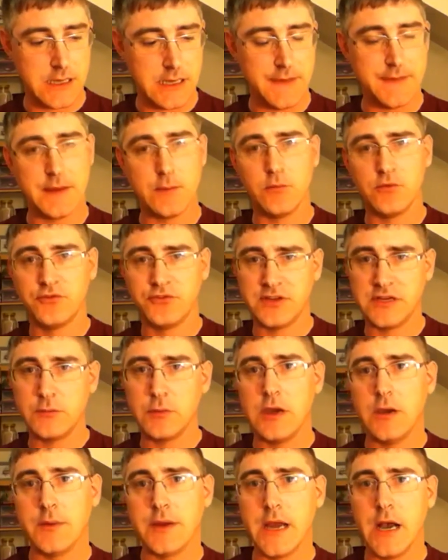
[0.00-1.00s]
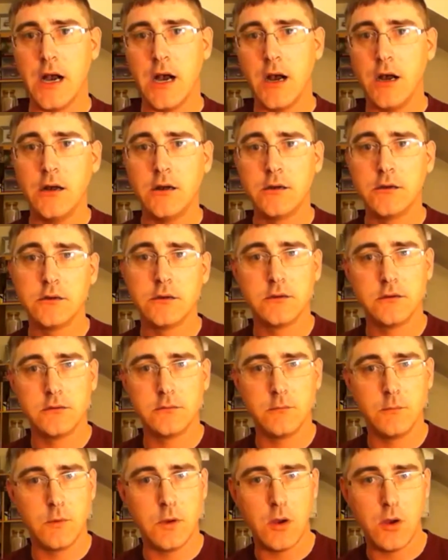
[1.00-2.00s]
and then we'll see where we are.
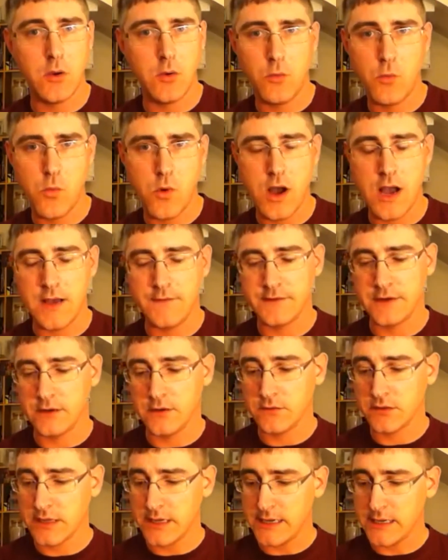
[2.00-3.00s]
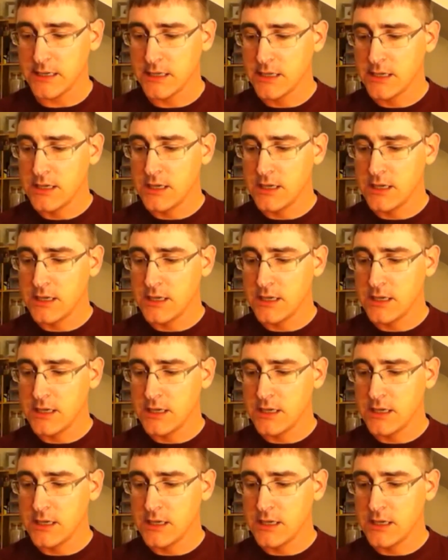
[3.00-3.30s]
What have you? Okay.